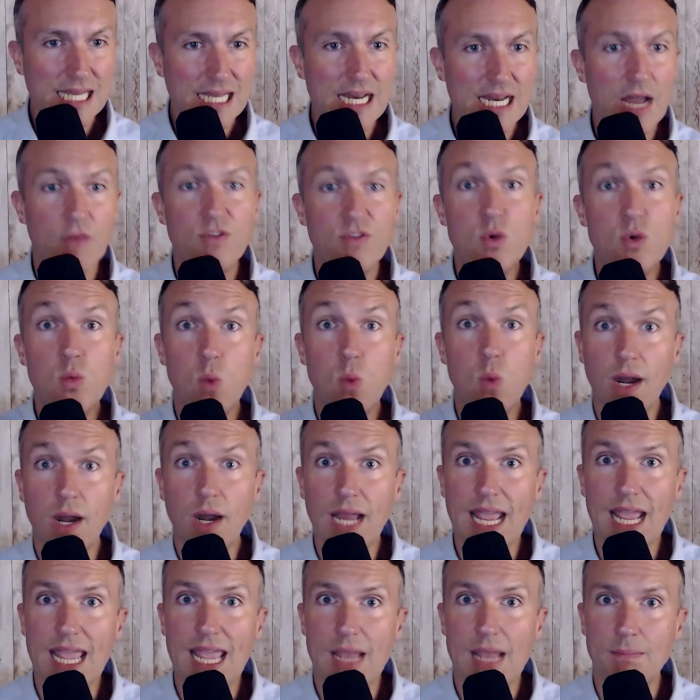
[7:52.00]
Now, if you want
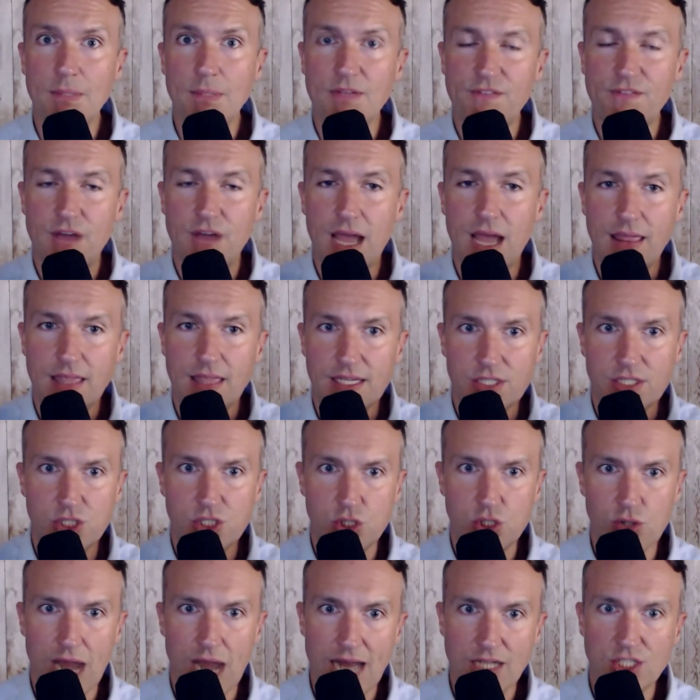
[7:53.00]
to amplify this
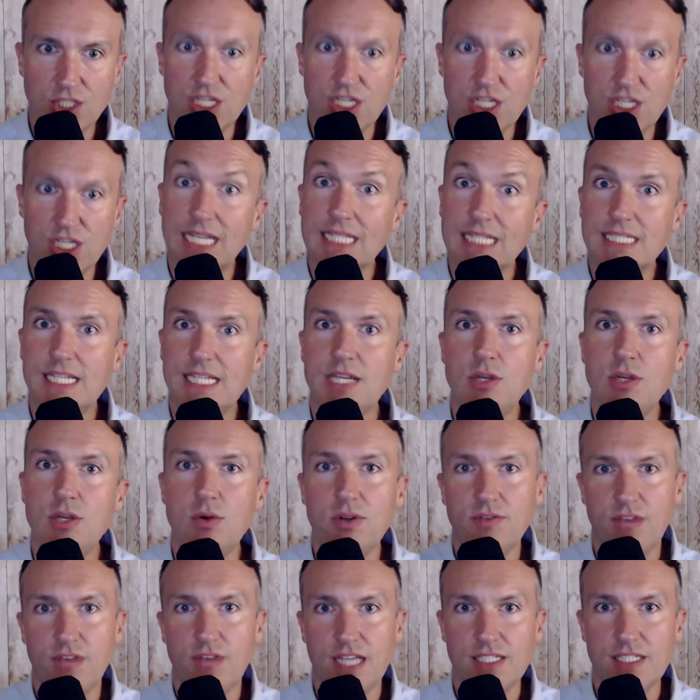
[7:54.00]
strategy, continue
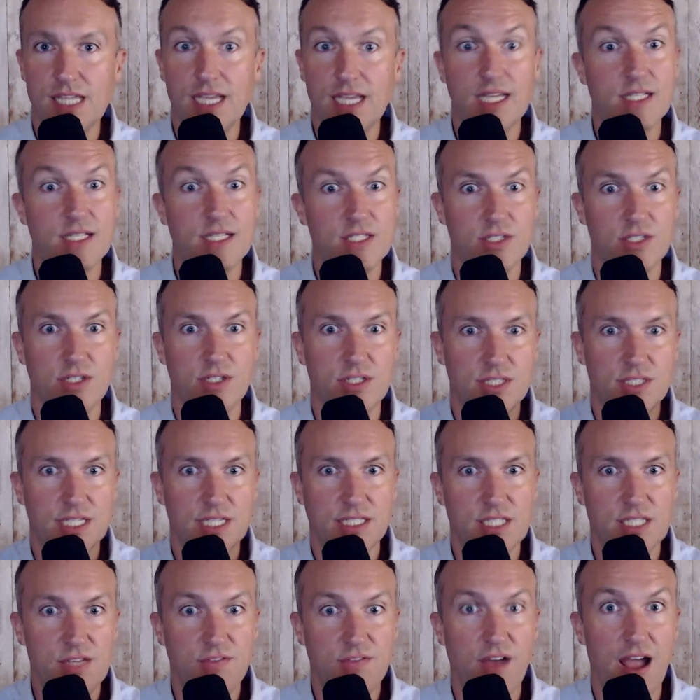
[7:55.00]
investing until you're
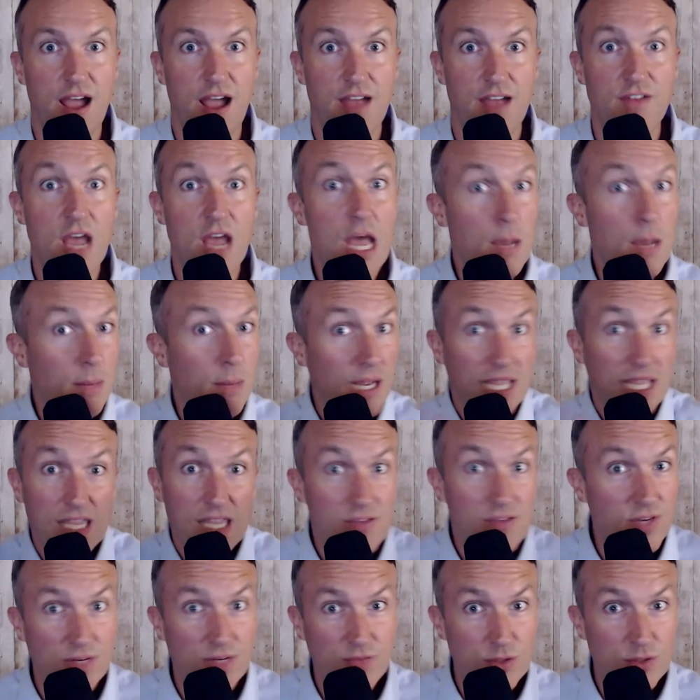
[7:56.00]
65. But
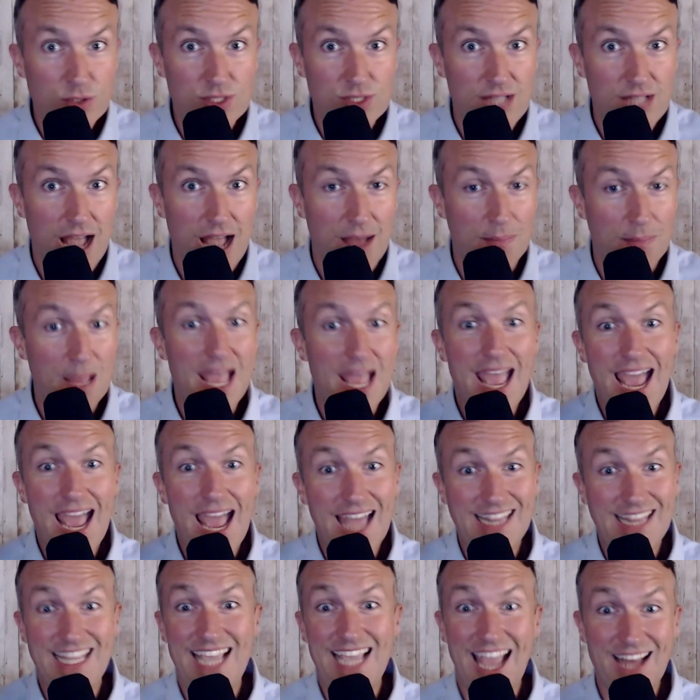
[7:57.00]
even if you stop at
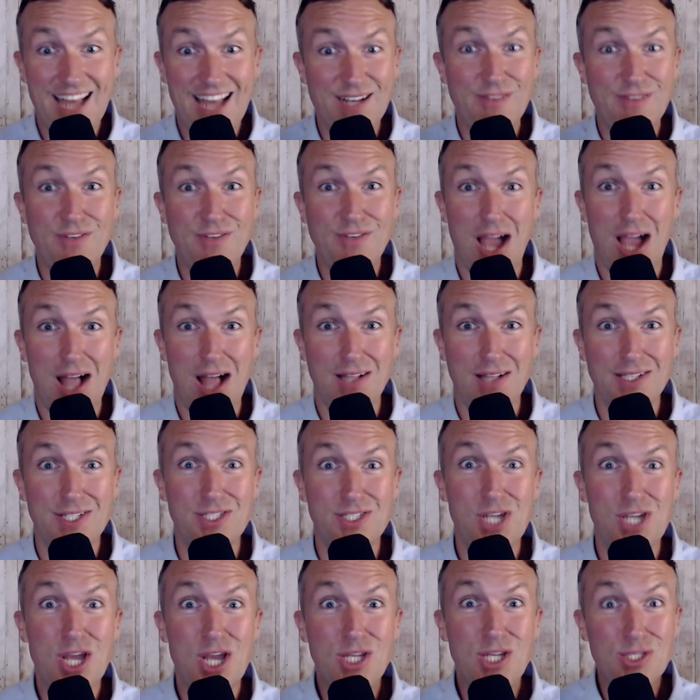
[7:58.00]
the end of college,
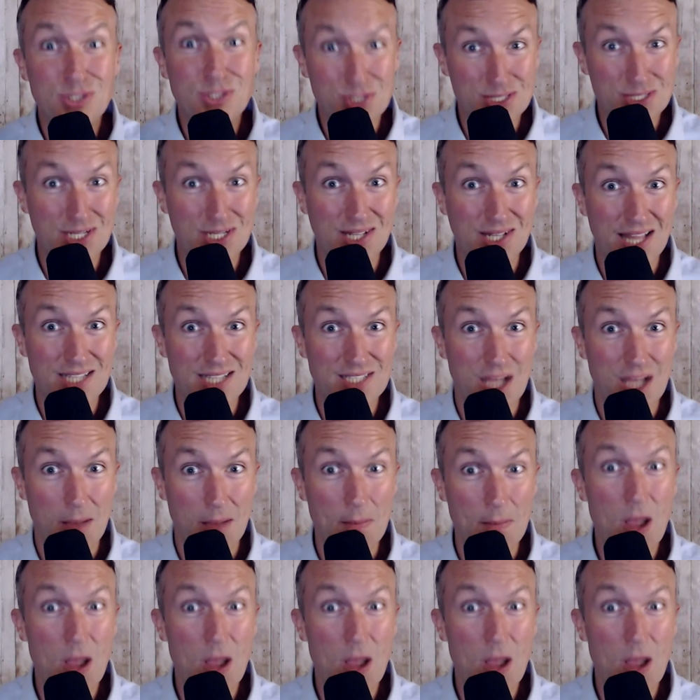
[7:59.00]
you'll still end up